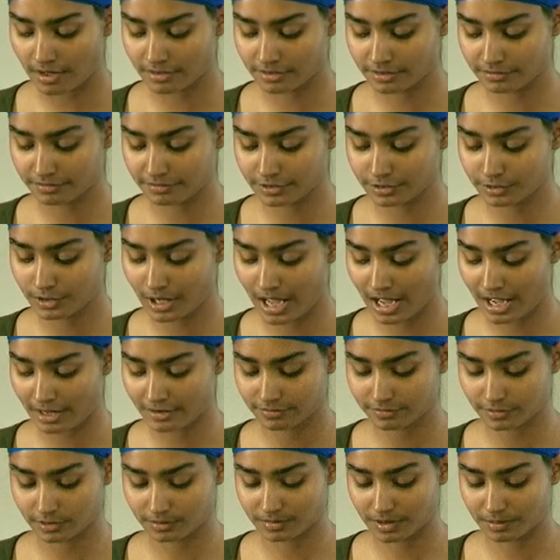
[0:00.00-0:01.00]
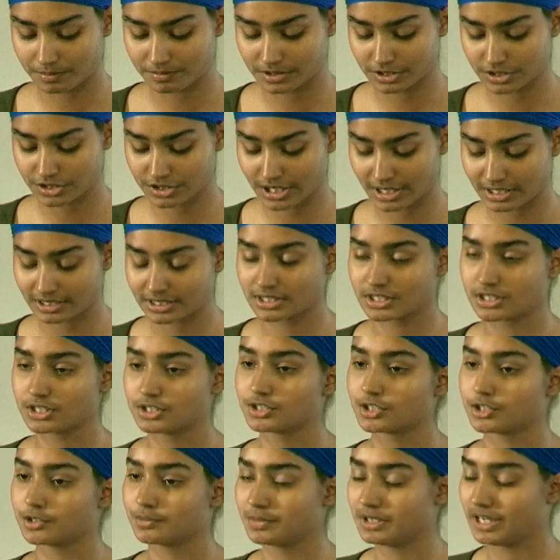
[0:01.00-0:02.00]
the few handful Babbar shaped the
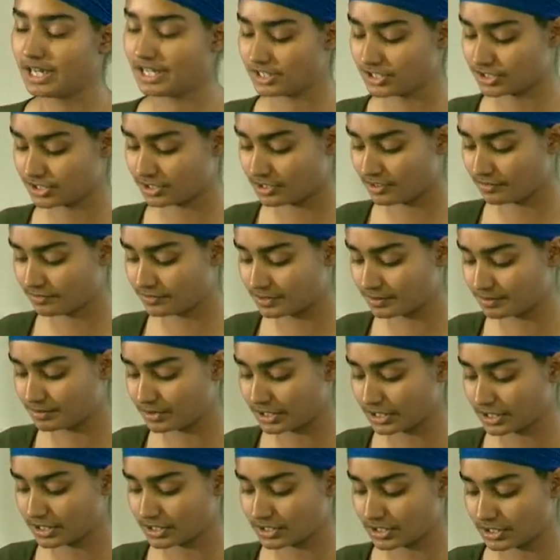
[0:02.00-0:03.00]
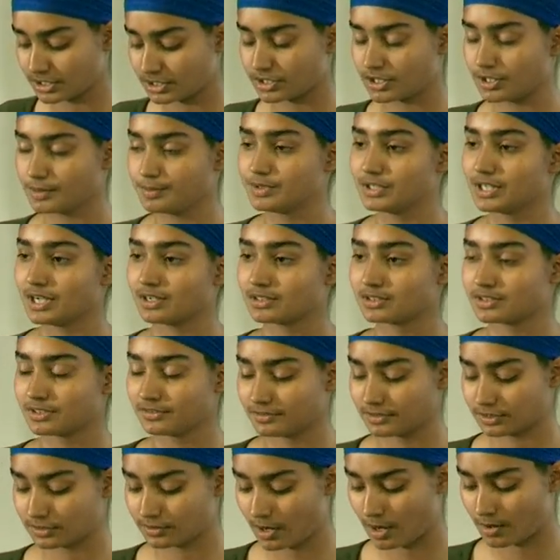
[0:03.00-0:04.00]
determination of the British in their
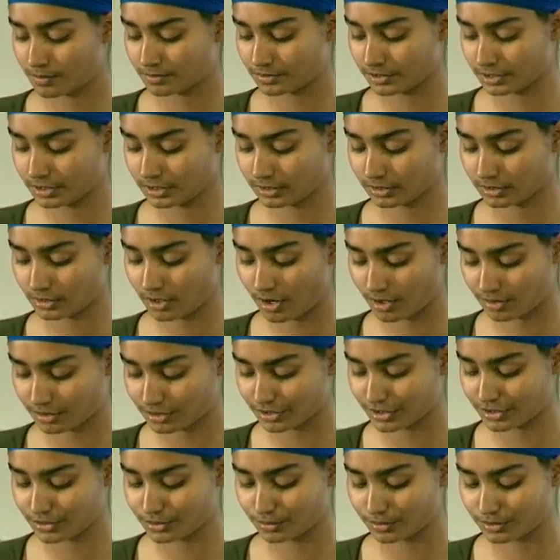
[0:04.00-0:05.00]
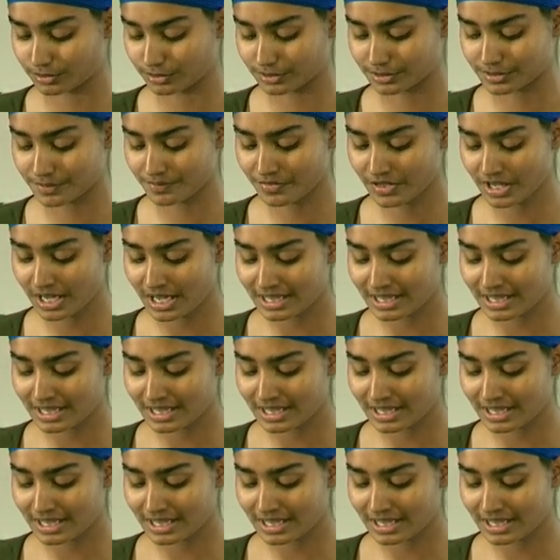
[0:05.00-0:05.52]
objective of conquering the world.